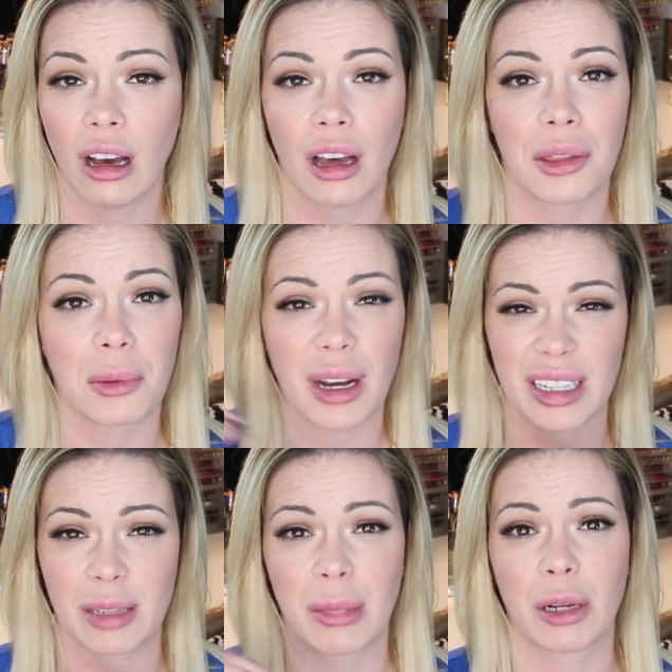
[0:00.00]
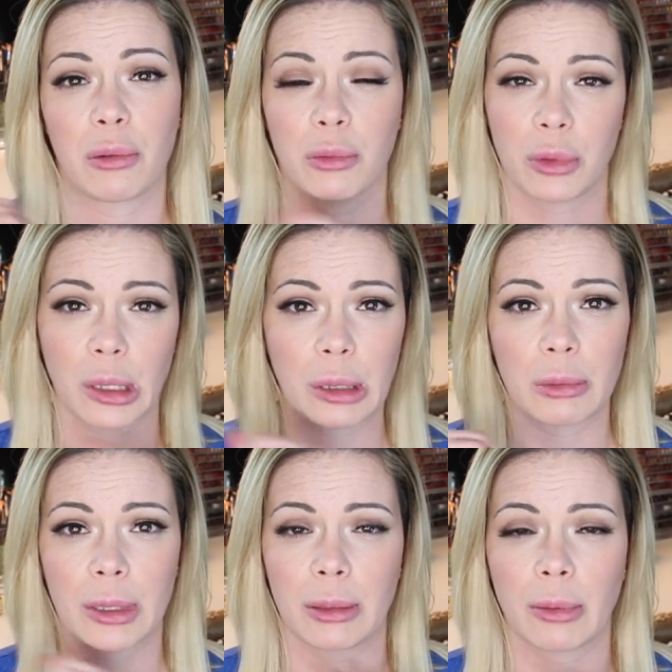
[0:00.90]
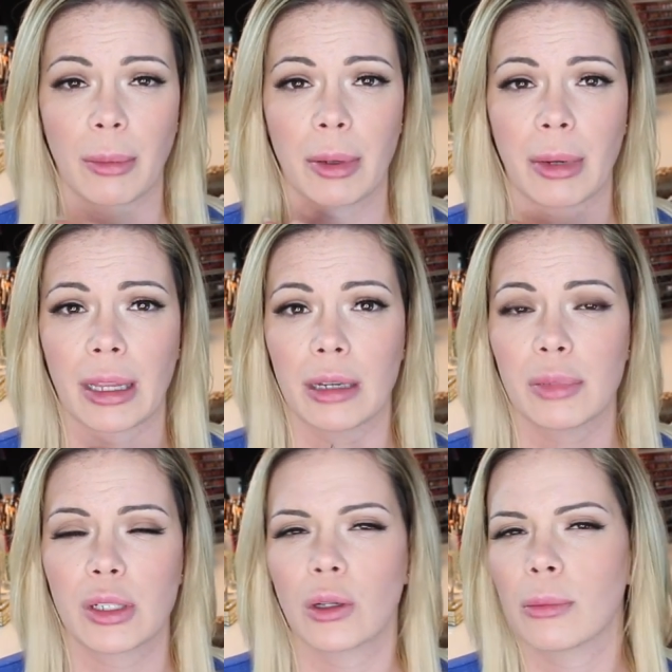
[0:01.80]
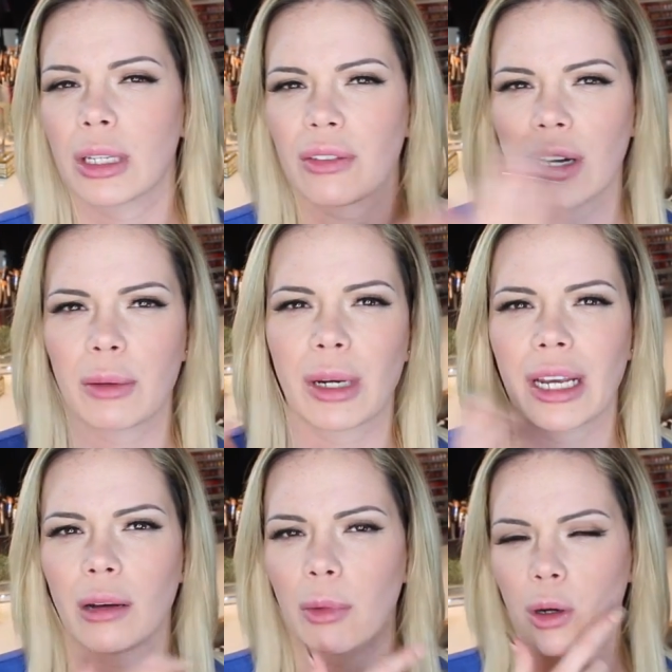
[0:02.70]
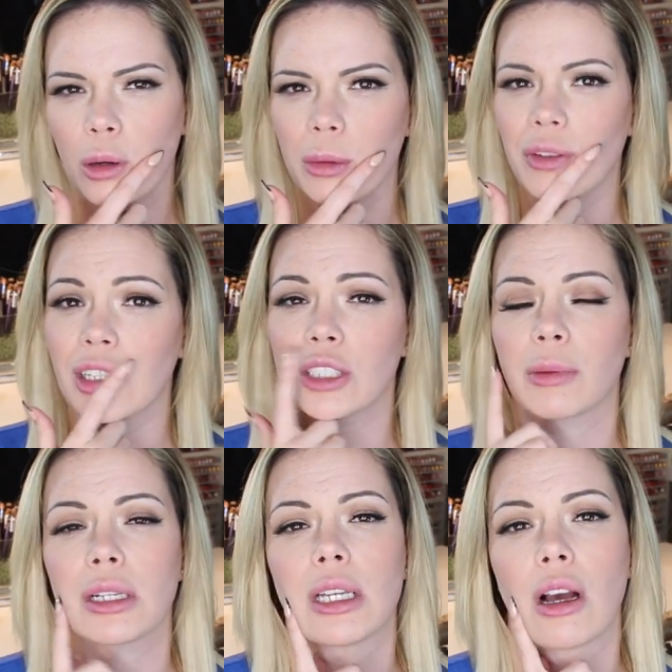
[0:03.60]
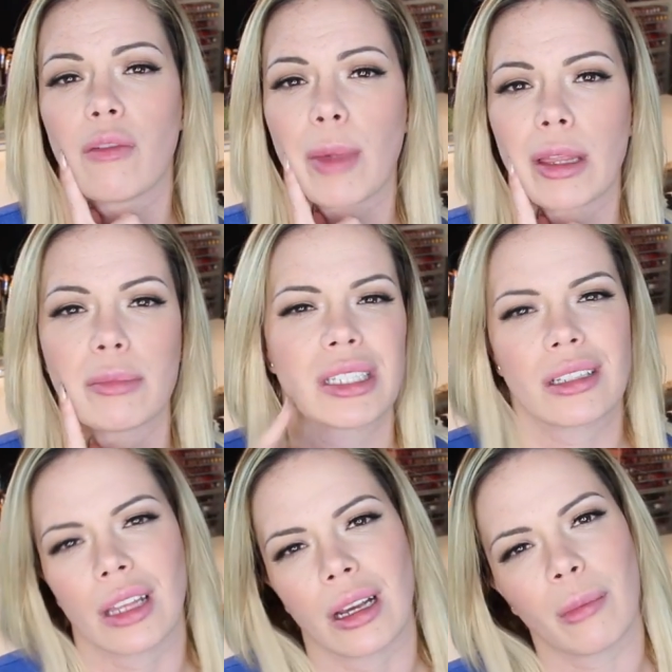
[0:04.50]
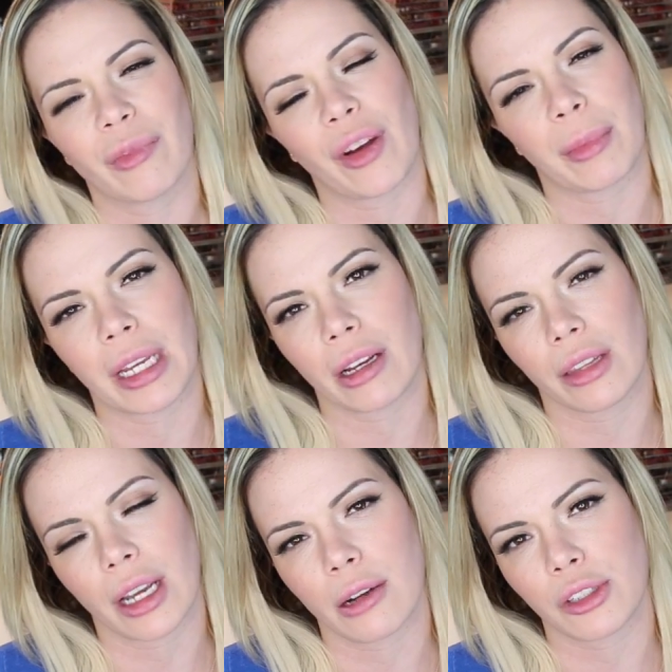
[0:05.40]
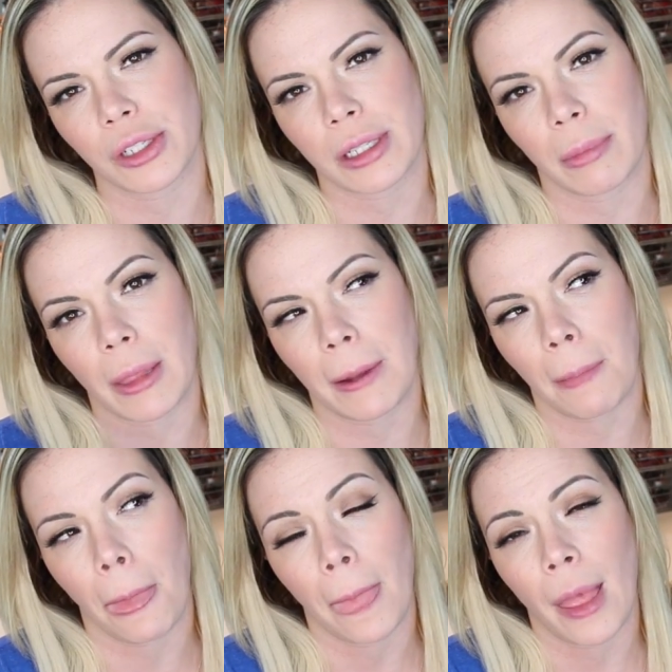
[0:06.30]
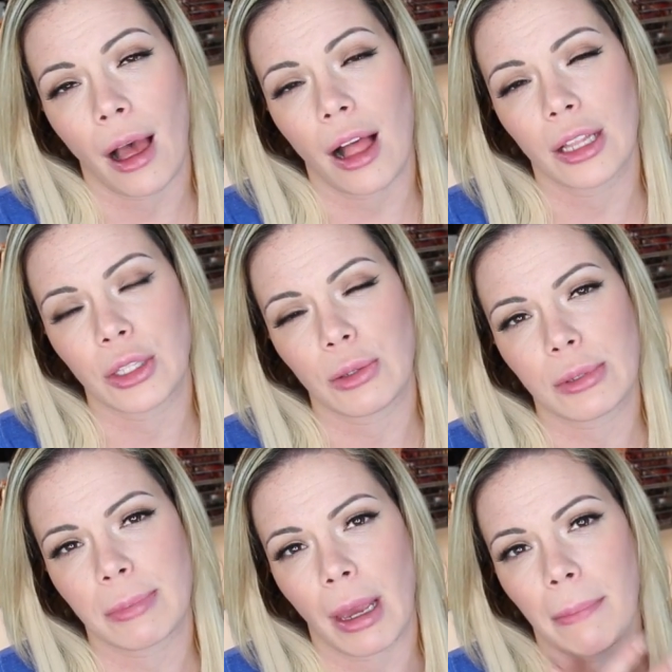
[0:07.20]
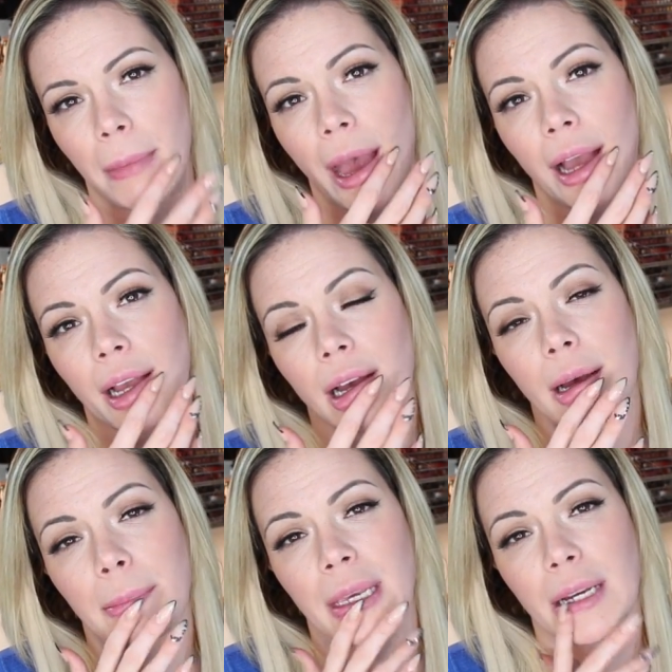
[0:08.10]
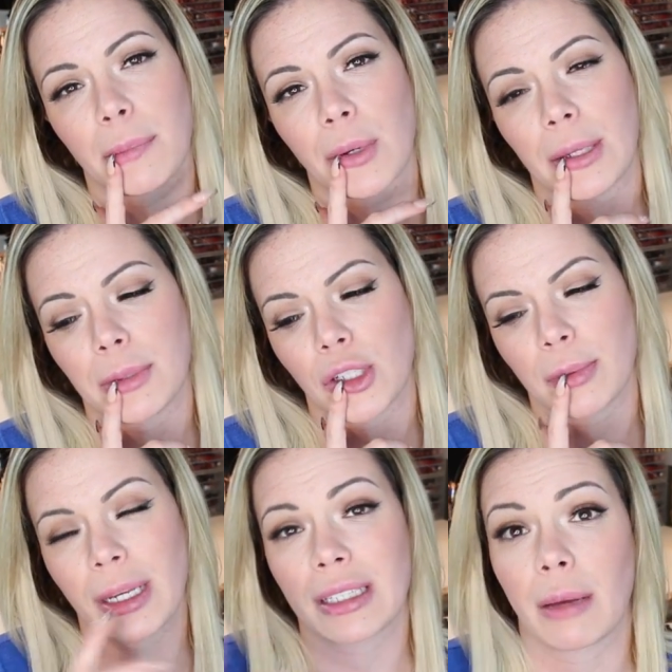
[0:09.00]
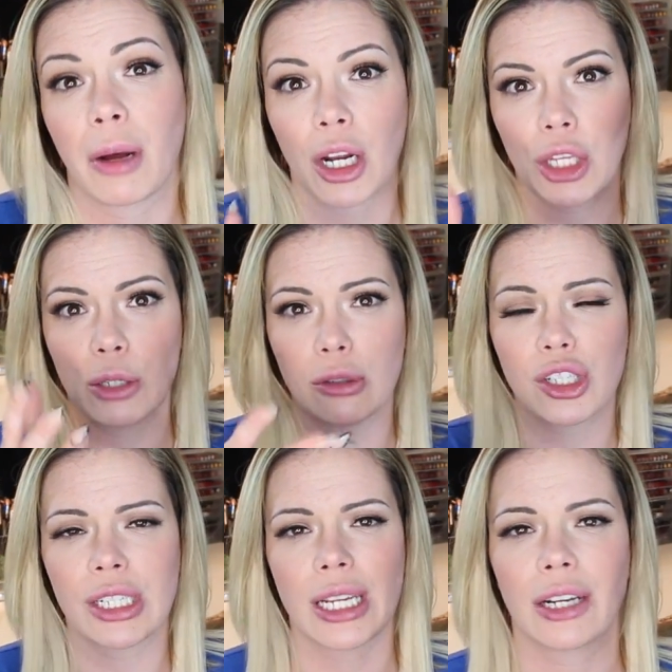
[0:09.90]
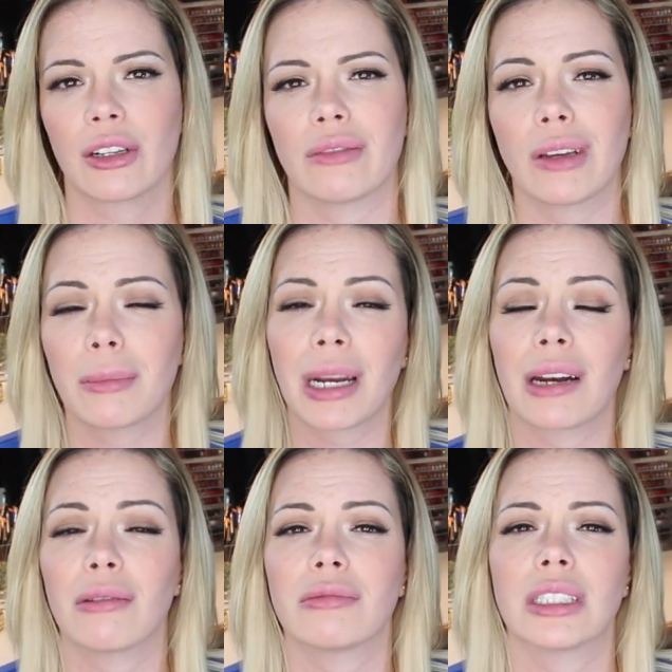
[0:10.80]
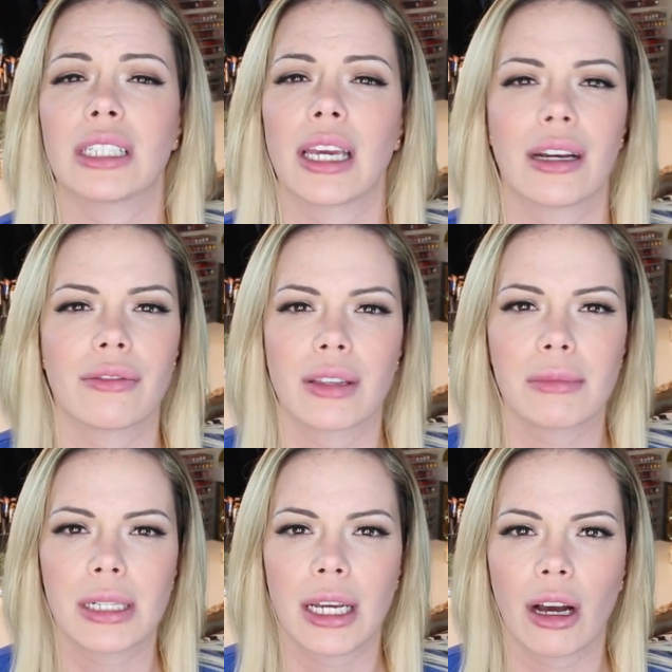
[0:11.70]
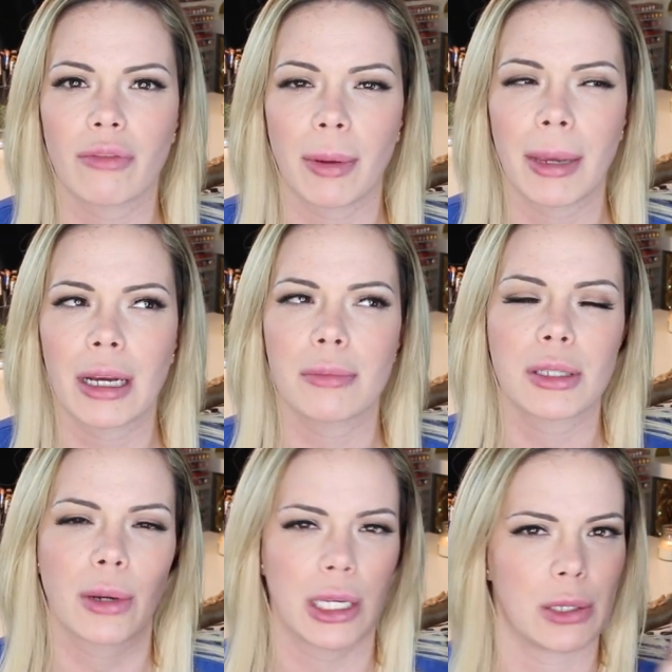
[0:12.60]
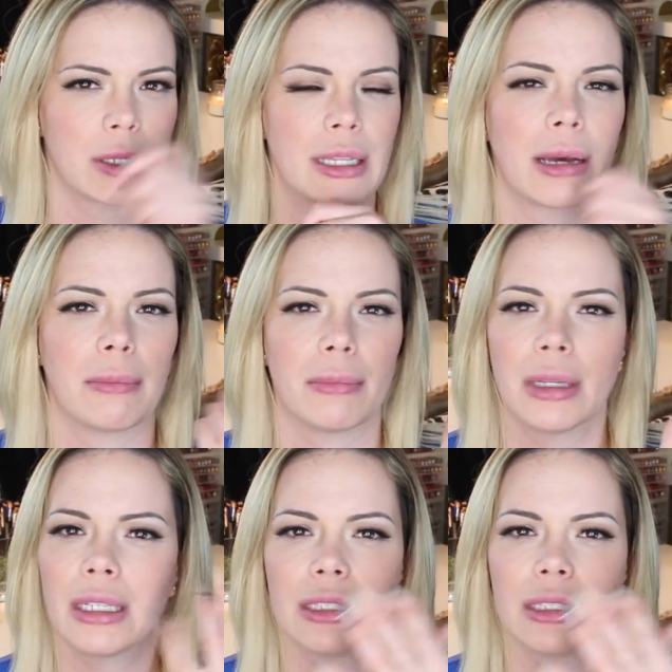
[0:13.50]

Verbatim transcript: otherwise I'm like really really rubbing my lips normally if I when I come home if I just want to take off my lipstick like I'm fumbling on the couch or something I'll use my MAC um, makeup wipes just because I bought a huge container of them and I don't really care for them to take off my makeup so I use them